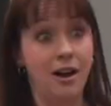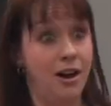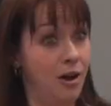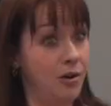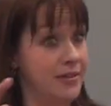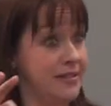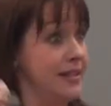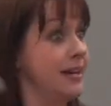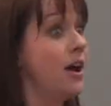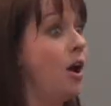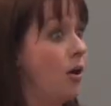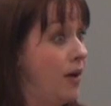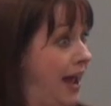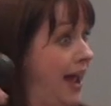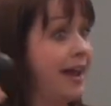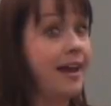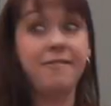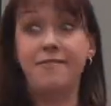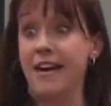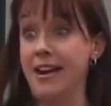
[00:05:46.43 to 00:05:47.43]
Oh, see.
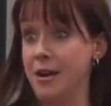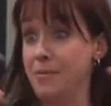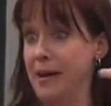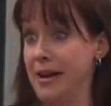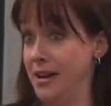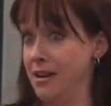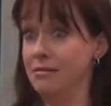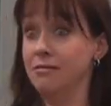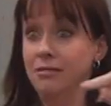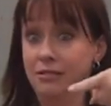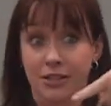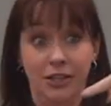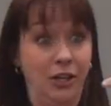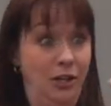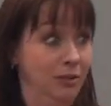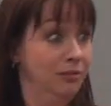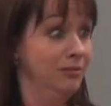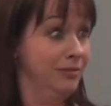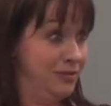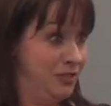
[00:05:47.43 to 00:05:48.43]
Okay. If anybody, you
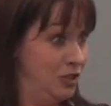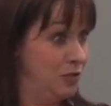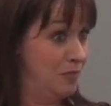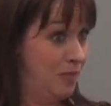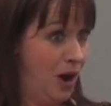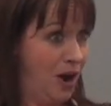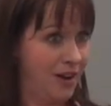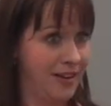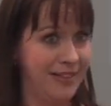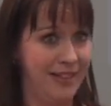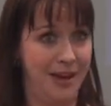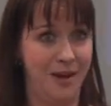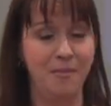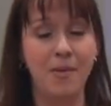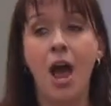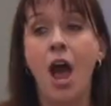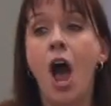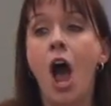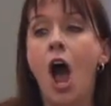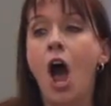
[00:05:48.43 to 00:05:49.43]
know, mark
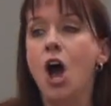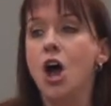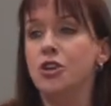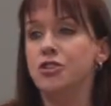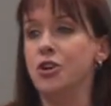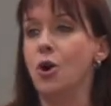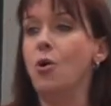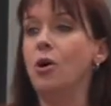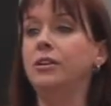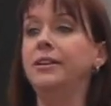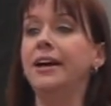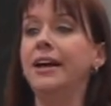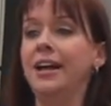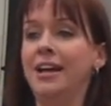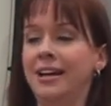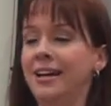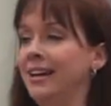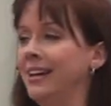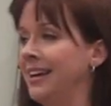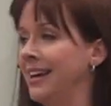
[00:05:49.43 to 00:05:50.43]
them. So,
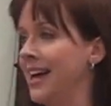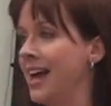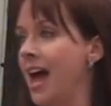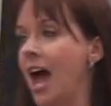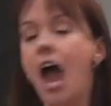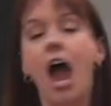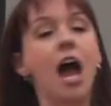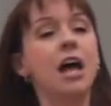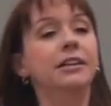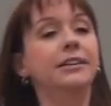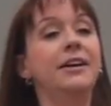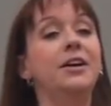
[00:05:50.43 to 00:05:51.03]
a